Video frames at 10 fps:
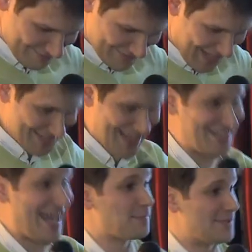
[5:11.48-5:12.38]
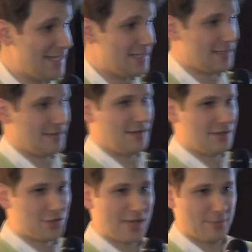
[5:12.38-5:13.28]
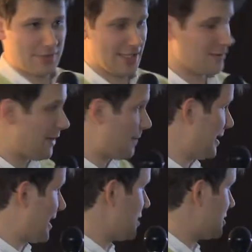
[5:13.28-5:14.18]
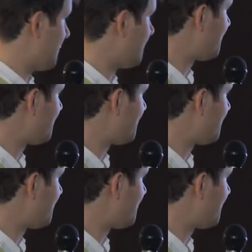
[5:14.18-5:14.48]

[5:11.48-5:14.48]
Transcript: adapted to that particular application.